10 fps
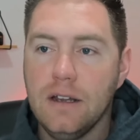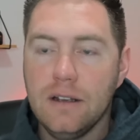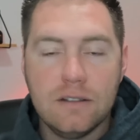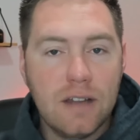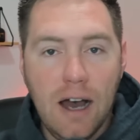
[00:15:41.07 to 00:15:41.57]

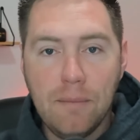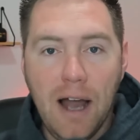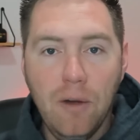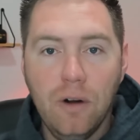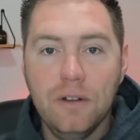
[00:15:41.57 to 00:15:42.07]
It's not
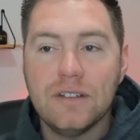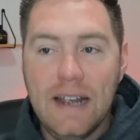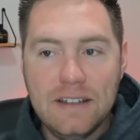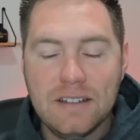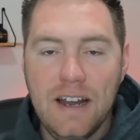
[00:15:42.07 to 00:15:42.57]
my words,
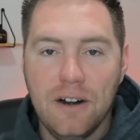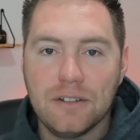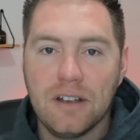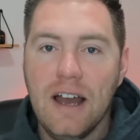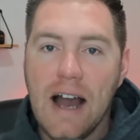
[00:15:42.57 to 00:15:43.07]
it's
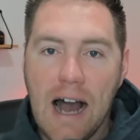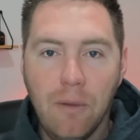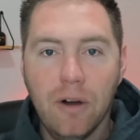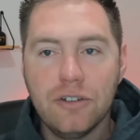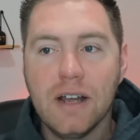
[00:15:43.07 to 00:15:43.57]
theirs. I
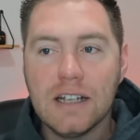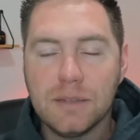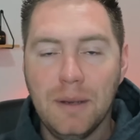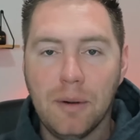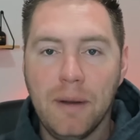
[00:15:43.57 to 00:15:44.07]
want you guys
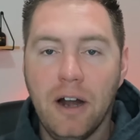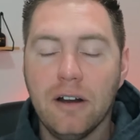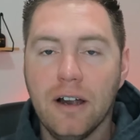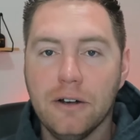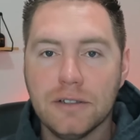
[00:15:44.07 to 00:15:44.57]
to be prepared
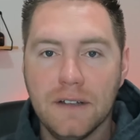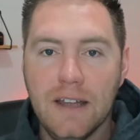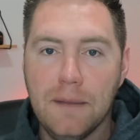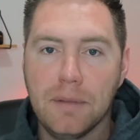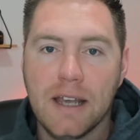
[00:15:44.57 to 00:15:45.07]
and understand
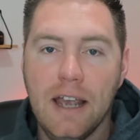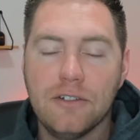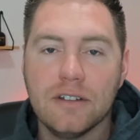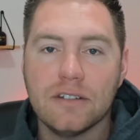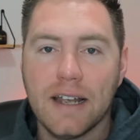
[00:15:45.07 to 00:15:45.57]
the
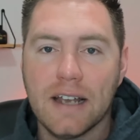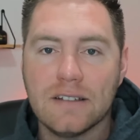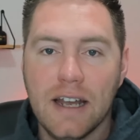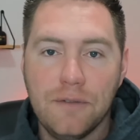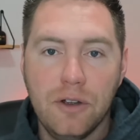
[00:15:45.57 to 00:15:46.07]
implications. Like I
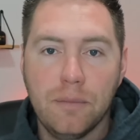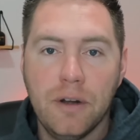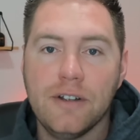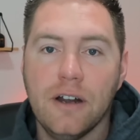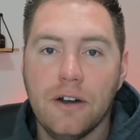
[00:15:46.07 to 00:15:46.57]
said, if you
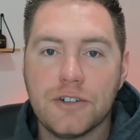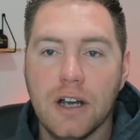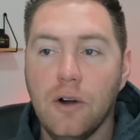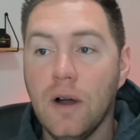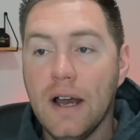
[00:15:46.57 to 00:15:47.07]
appreciate our
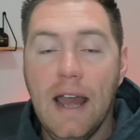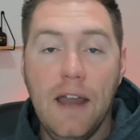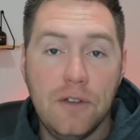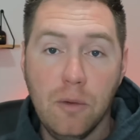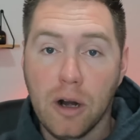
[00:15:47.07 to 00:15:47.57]
show,
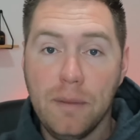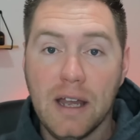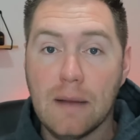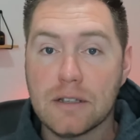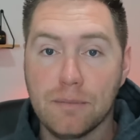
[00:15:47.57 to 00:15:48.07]
if you want to
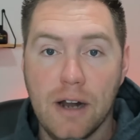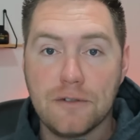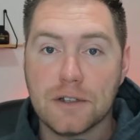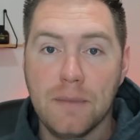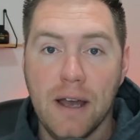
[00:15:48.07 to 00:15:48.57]
pick up some
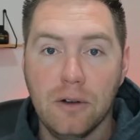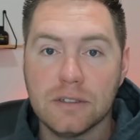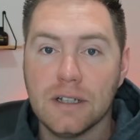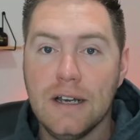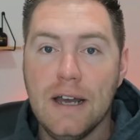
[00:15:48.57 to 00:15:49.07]
precious
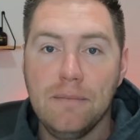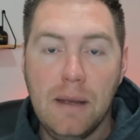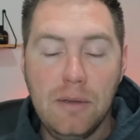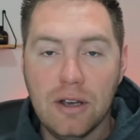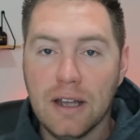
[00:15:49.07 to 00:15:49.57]
metals,
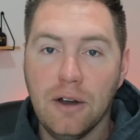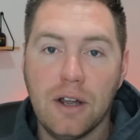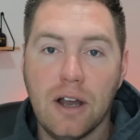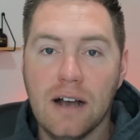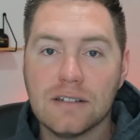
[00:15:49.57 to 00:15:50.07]
maybe you can go
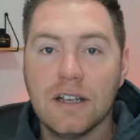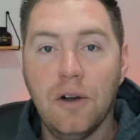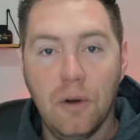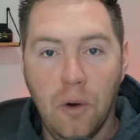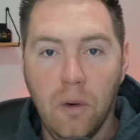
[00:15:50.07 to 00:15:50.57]
to
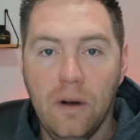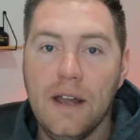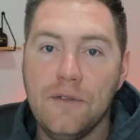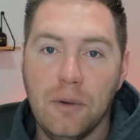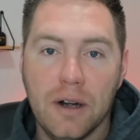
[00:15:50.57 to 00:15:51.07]
Costco, or
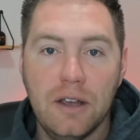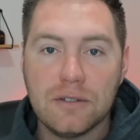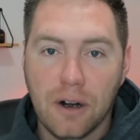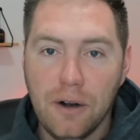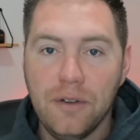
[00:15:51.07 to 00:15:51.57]
if you want to
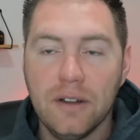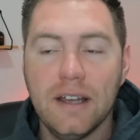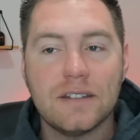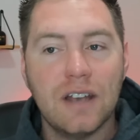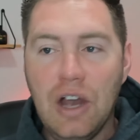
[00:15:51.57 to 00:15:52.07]
use our
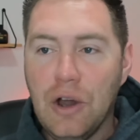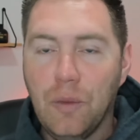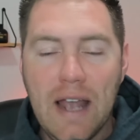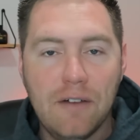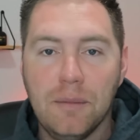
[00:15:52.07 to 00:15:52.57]
affiliates,
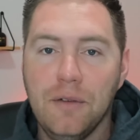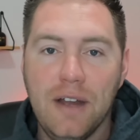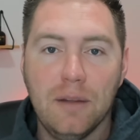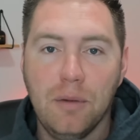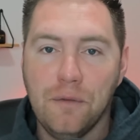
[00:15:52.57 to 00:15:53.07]
we have them
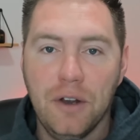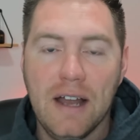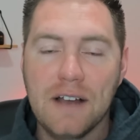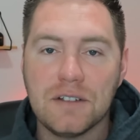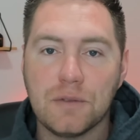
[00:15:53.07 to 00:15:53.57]
available for you
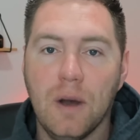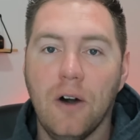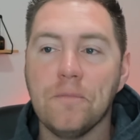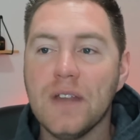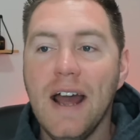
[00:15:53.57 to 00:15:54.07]
guys as
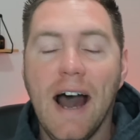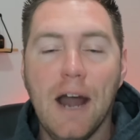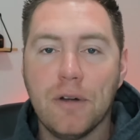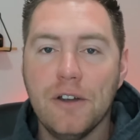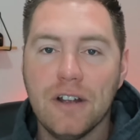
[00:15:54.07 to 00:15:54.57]
well. I
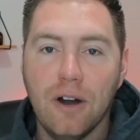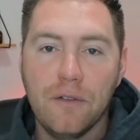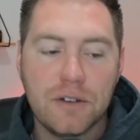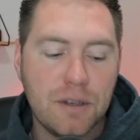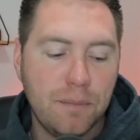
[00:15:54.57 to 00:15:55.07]
appreciate all
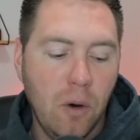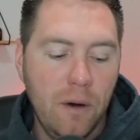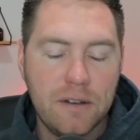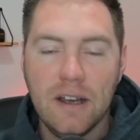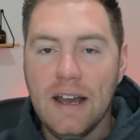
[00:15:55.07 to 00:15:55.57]
of your
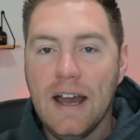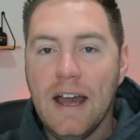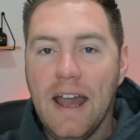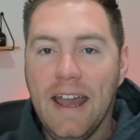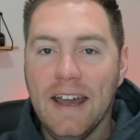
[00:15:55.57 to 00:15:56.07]
support,
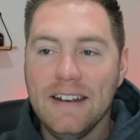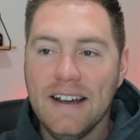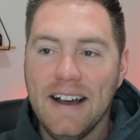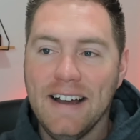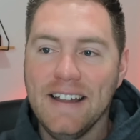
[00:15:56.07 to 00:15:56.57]
and
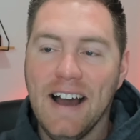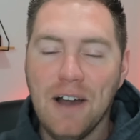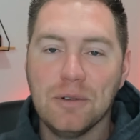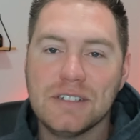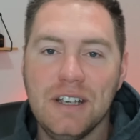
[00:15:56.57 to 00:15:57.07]
I
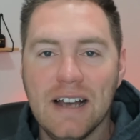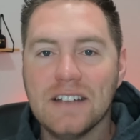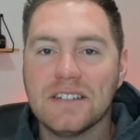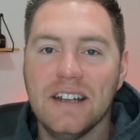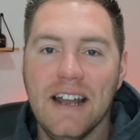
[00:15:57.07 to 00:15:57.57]
will see you
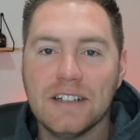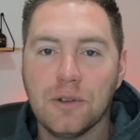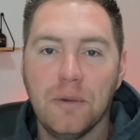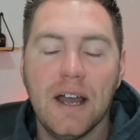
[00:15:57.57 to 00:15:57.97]
guys in the next one.